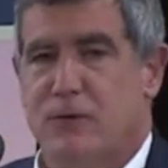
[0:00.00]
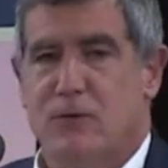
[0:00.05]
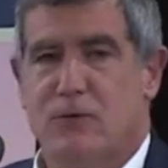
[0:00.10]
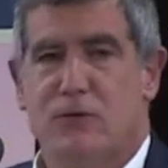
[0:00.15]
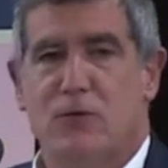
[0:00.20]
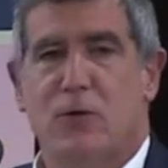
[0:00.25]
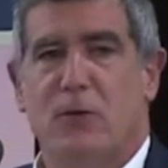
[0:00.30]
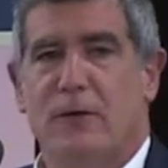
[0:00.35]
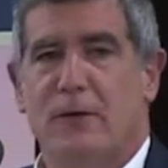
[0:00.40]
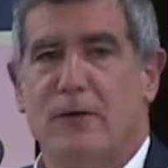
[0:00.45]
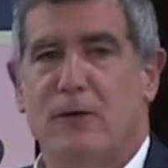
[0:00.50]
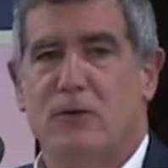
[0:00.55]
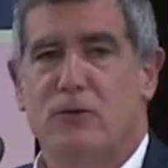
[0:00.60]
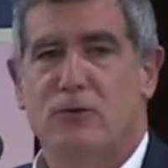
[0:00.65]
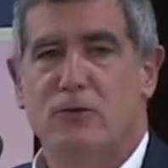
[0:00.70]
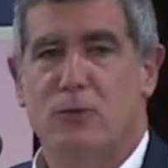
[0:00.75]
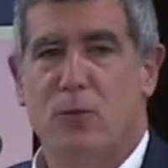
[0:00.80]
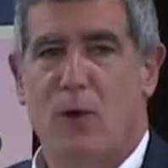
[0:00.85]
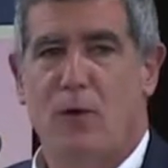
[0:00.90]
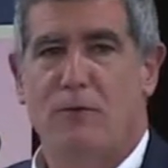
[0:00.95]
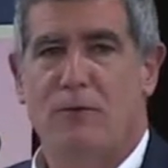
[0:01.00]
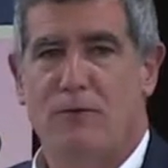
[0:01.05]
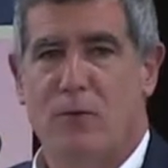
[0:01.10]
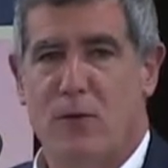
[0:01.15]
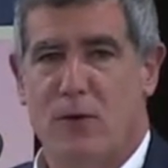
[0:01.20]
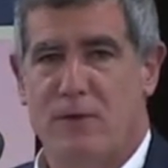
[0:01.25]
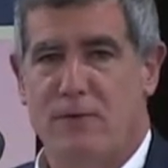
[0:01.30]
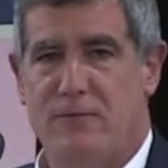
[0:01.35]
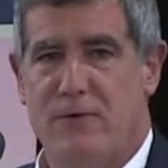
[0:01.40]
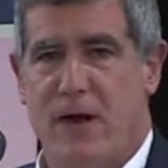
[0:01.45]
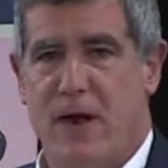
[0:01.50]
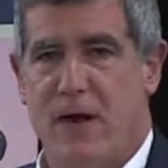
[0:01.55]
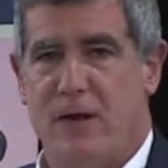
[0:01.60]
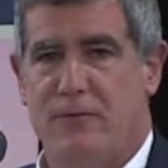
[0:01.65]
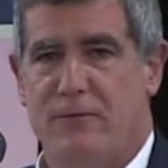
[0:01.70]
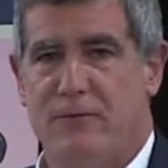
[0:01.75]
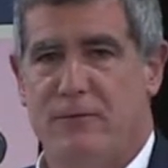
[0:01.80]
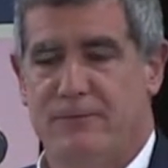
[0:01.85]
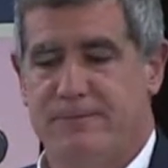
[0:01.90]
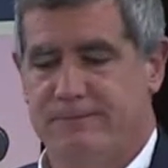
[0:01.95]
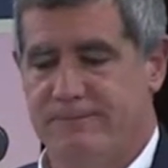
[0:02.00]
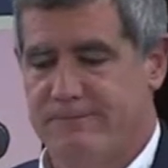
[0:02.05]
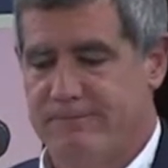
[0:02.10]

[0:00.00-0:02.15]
so the year is 1245,